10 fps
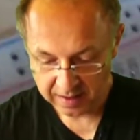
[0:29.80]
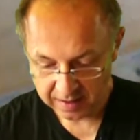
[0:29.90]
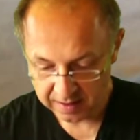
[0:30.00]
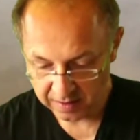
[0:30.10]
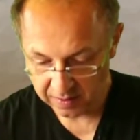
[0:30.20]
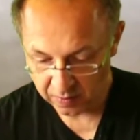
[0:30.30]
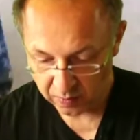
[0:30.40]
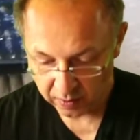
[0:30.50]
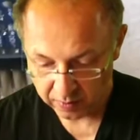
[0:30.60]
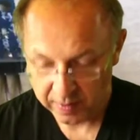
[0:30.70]
So
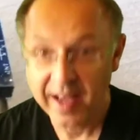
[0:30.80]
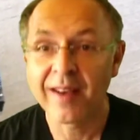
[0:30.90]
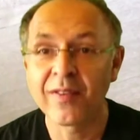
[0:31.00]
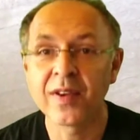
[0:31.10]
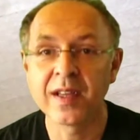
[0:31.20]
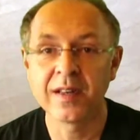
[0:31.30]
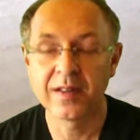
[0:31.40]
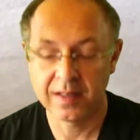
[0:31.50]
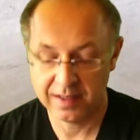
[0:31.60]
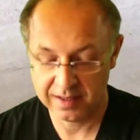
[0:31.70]
what we have here
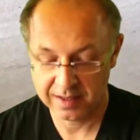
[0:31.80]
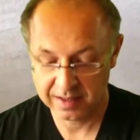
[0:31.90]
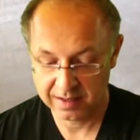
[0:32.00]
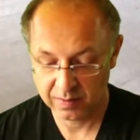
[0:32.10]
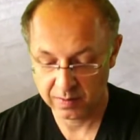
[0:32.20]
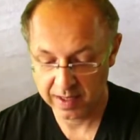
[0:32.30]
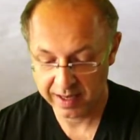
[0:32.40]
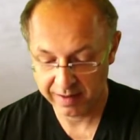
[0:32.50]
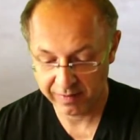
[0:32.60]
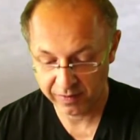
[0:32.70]
is we
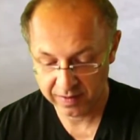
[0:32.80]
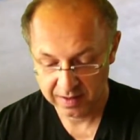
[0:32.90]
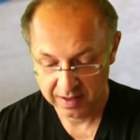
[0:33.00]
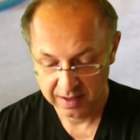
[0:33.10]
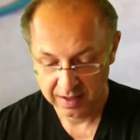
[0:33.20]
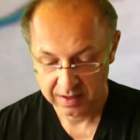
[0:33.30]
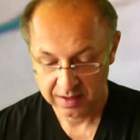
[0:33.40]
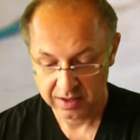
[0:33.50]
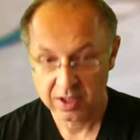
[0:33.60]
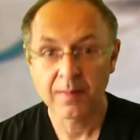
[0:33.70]
have the
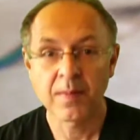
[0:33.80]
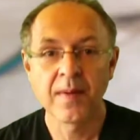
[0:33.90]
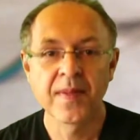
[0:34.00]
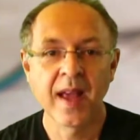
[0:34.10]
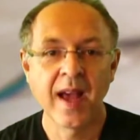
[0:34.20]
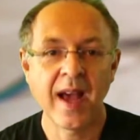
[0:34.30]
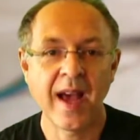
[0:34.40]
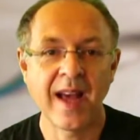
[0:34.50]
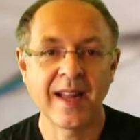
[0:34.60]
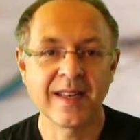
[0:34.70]
chip
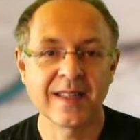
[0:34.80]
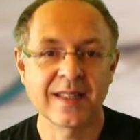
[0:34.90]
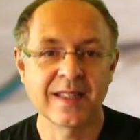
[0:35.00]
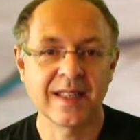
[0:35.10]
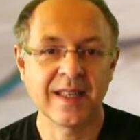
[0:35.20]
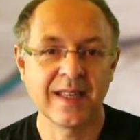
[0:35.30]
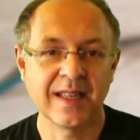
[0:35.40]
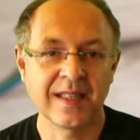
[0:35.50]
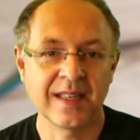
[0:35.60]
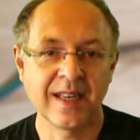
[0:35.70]
and uh,
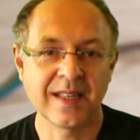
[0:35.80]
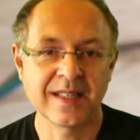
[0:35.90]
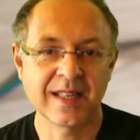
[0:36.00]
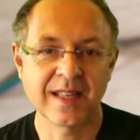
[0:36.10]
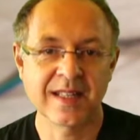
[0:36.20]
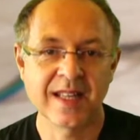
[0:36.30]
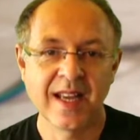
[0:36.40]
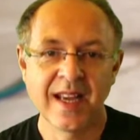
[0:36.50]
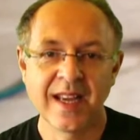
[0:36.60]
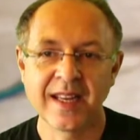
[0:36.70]
the nice thing is
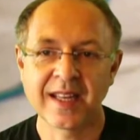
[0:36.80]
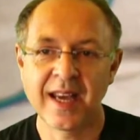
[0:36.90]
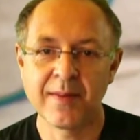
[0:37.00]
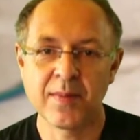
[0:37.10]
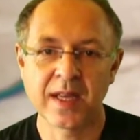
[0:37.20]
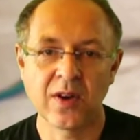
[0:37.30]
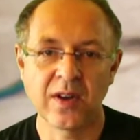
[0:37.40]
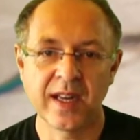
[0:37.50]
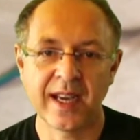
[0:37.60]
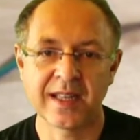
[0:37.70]
it can be
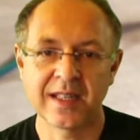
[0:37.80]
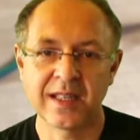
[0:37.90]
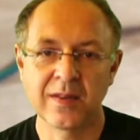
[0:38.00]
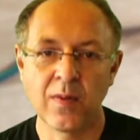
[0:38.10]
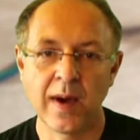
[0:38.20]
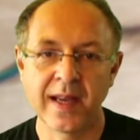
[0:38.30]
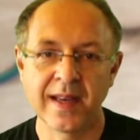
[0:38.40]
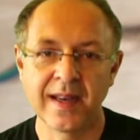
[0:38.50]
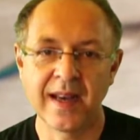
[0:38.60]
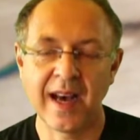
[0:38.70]
connected
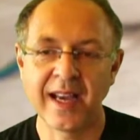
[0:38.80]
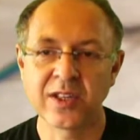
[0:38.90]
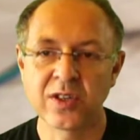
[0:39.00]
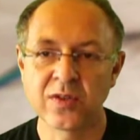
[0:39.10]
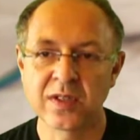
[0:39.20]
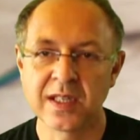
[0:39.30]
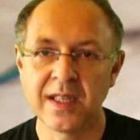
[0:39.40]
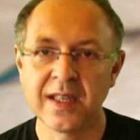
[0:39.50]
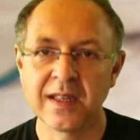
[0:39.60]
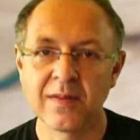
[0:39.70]
via
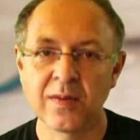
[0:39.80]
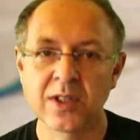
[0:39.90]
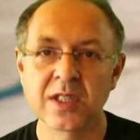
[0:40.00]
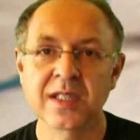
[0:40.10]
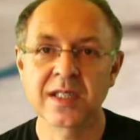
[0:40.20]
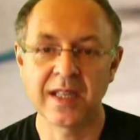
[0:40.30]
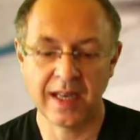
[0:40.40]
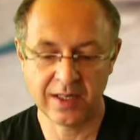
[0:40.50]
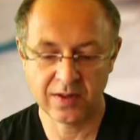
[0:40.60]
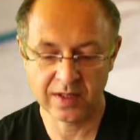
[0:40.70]
I2C, which is the
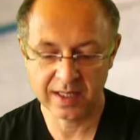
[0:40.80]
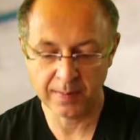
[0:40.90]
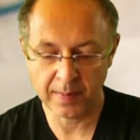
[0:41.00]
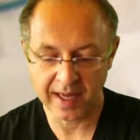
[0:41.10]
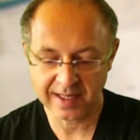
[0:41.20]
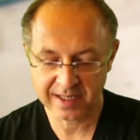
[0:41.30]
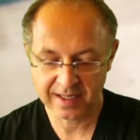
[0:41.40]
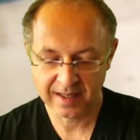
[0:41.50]
I2C bus.